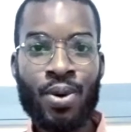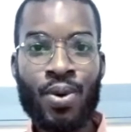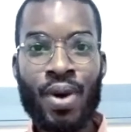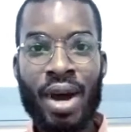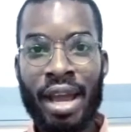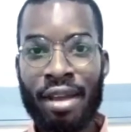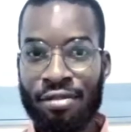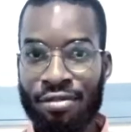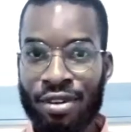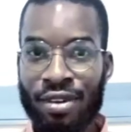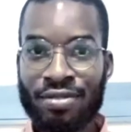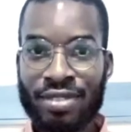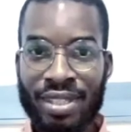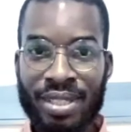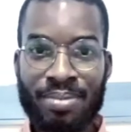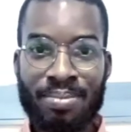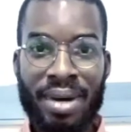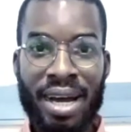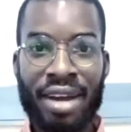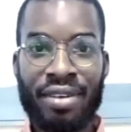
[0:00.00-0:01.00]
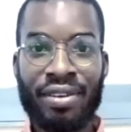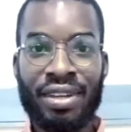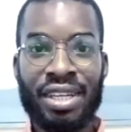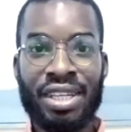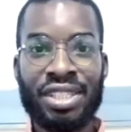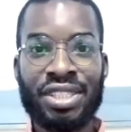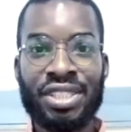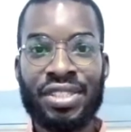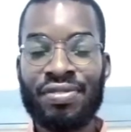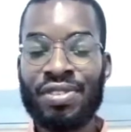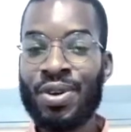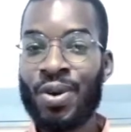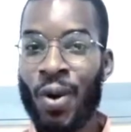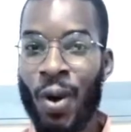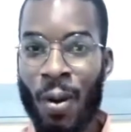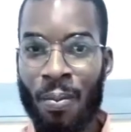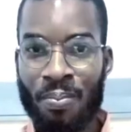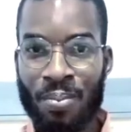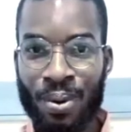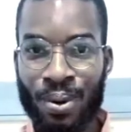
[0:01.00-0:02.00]
who are involved in the marriage, if the
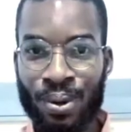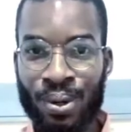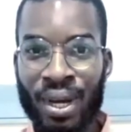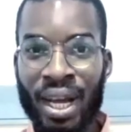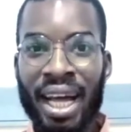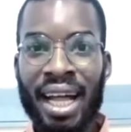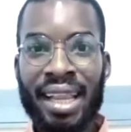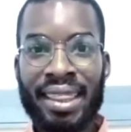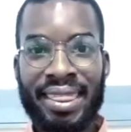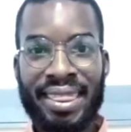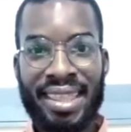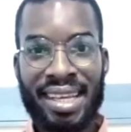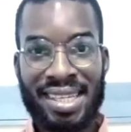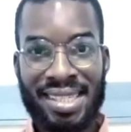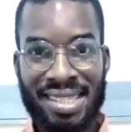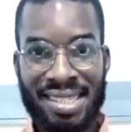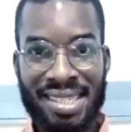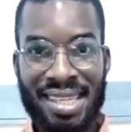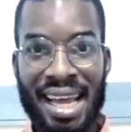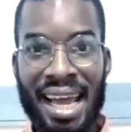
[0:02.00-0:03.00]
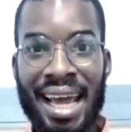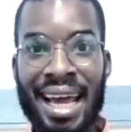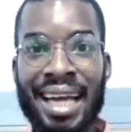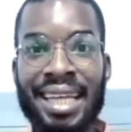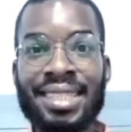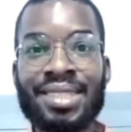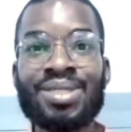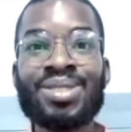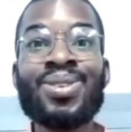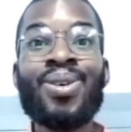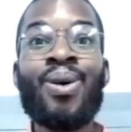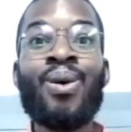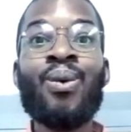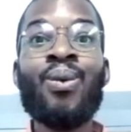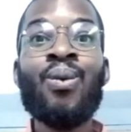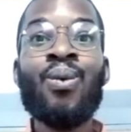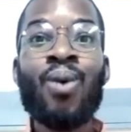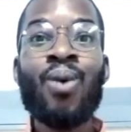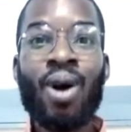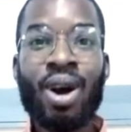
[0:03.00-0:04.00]
couple decide to
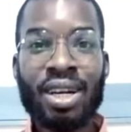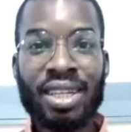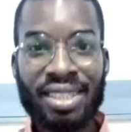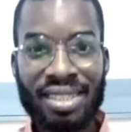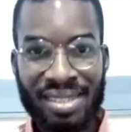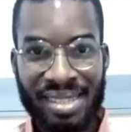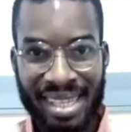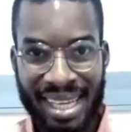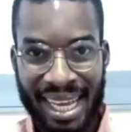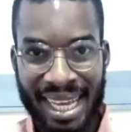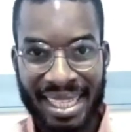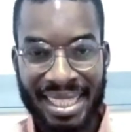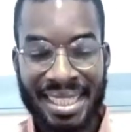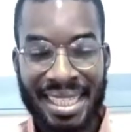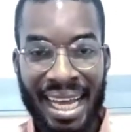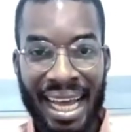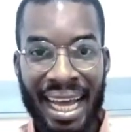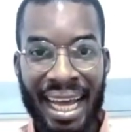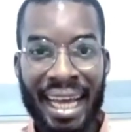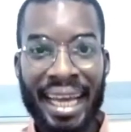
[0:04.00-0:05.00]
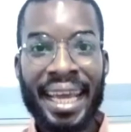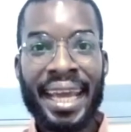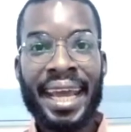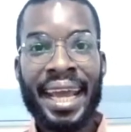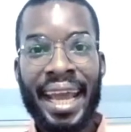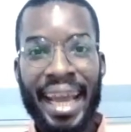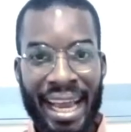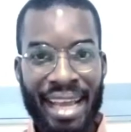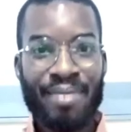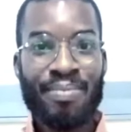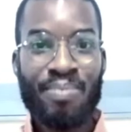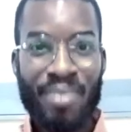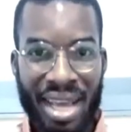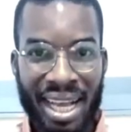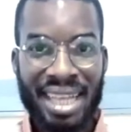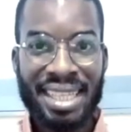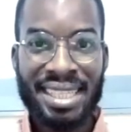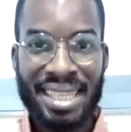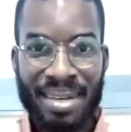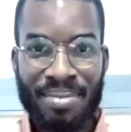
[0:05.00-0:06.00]
work together and
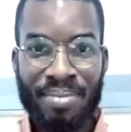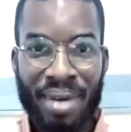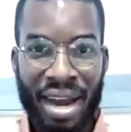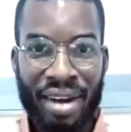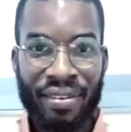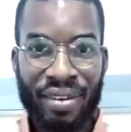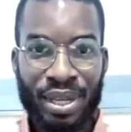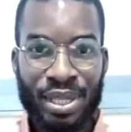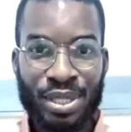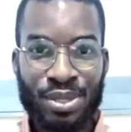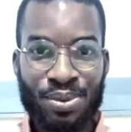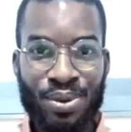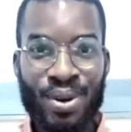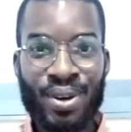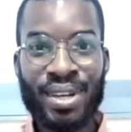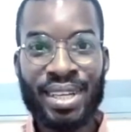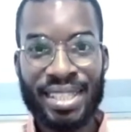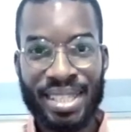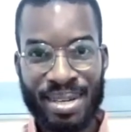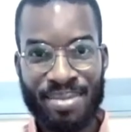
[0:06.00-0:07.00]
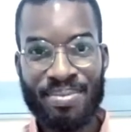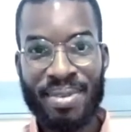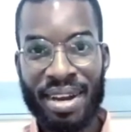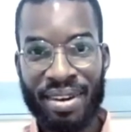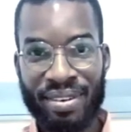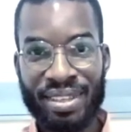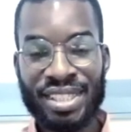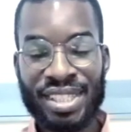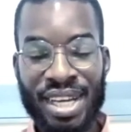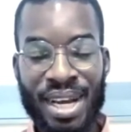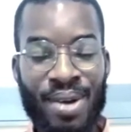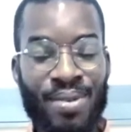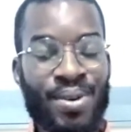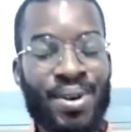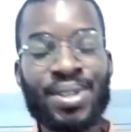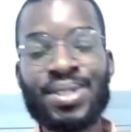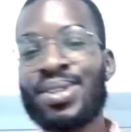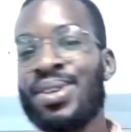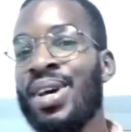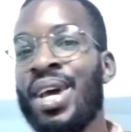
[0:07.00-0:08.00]
make their marriage work, their marriage can
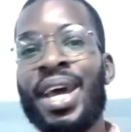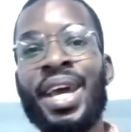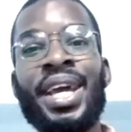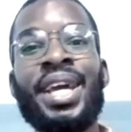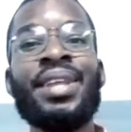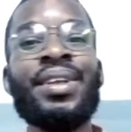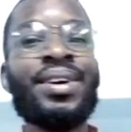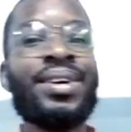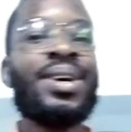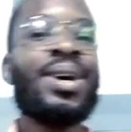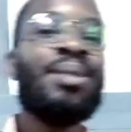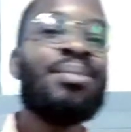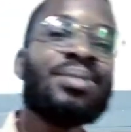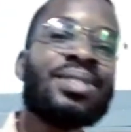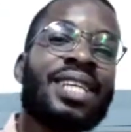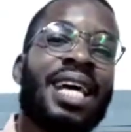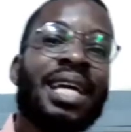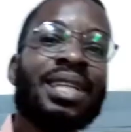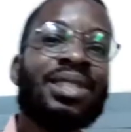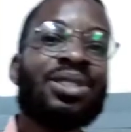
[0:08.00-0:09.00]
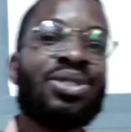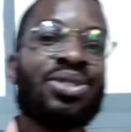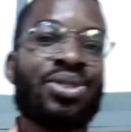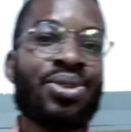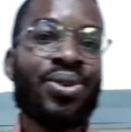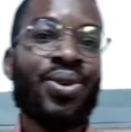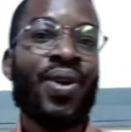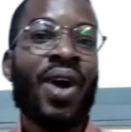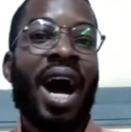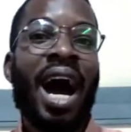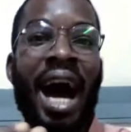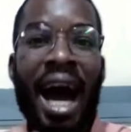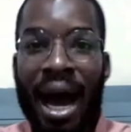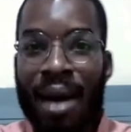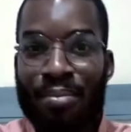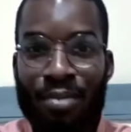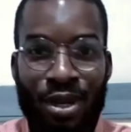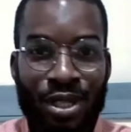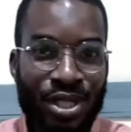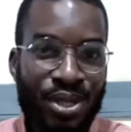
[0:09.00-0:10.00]
work. So it all comes down to how
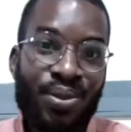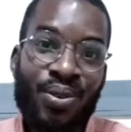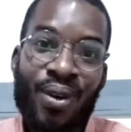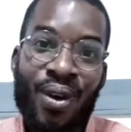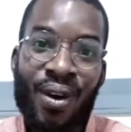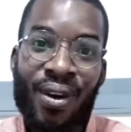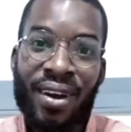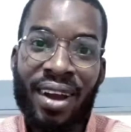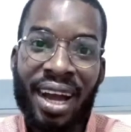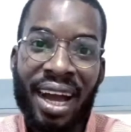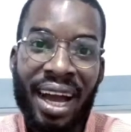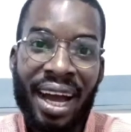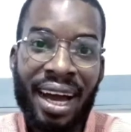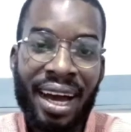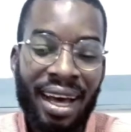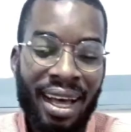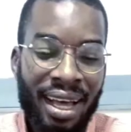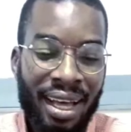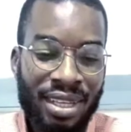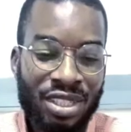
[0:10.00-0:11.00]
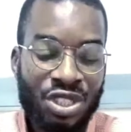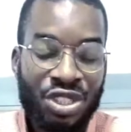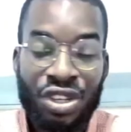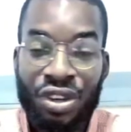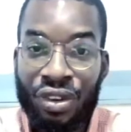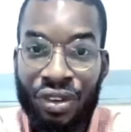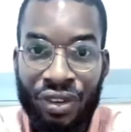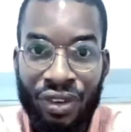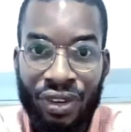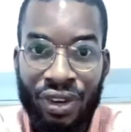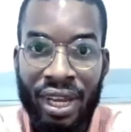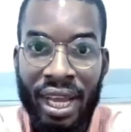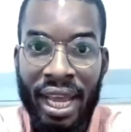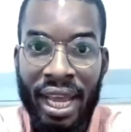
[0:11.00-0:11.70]
much work are you